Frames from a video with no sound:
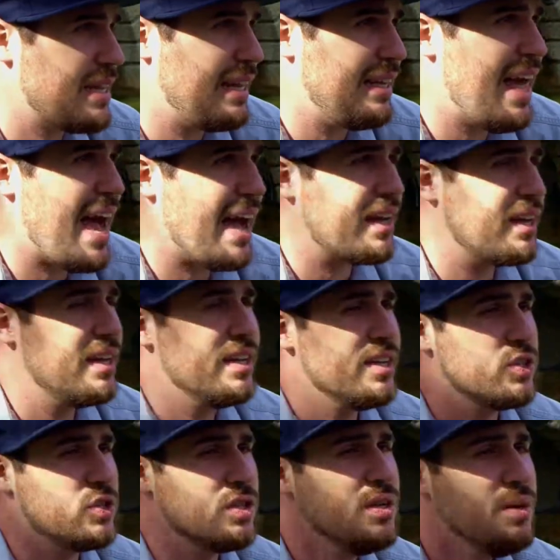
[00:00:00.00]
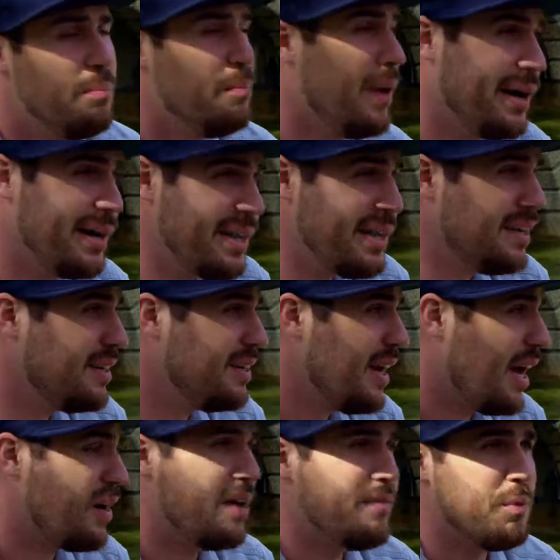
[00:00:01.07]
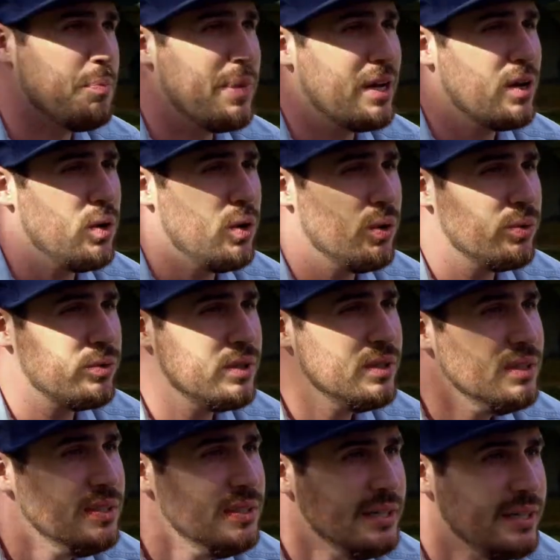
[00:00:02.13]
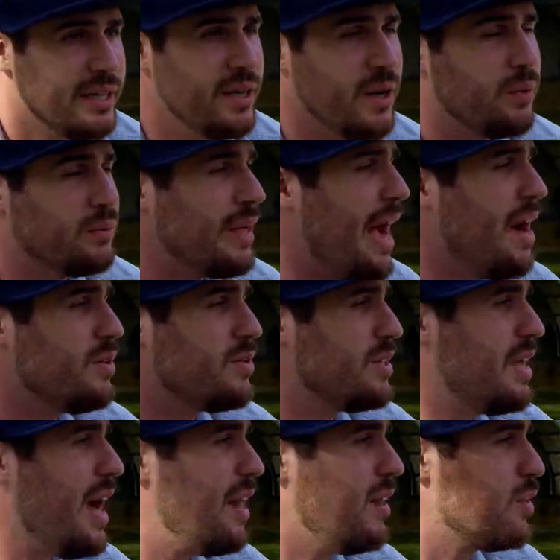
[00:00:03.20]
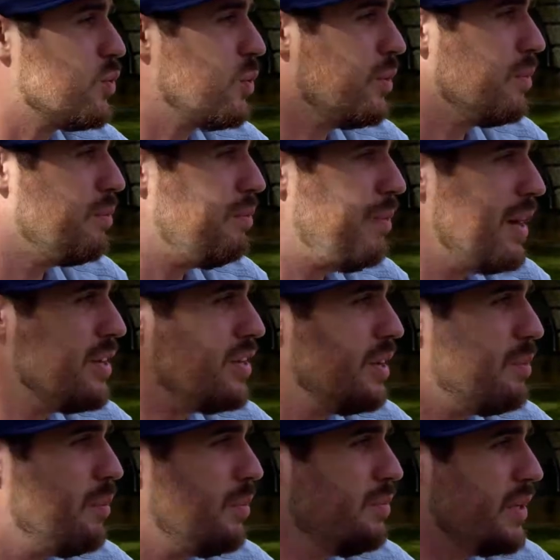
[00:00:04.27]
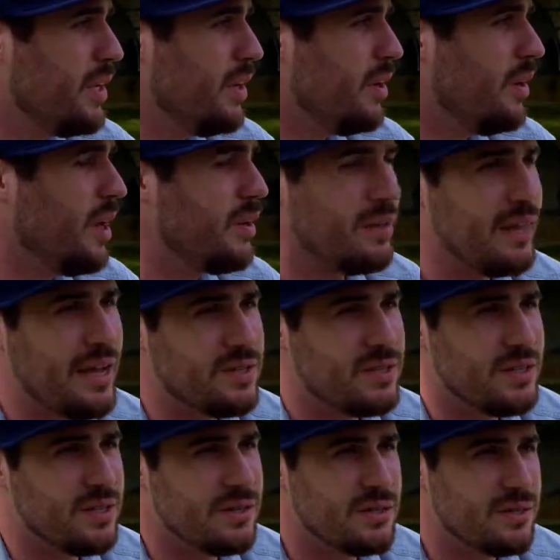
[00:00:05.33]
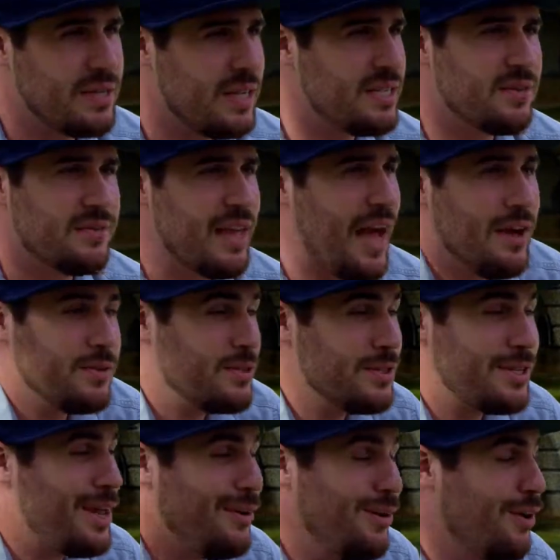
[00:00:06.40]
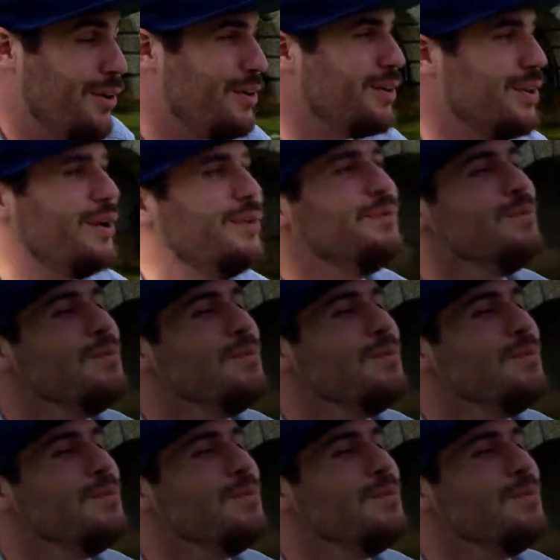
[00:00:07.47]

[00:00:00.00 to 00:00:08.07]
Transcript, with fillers: I lack is money. I don't have a big old, you know, thousand dollars budget, you know, hundred thousands, tens of thousands at all, you know?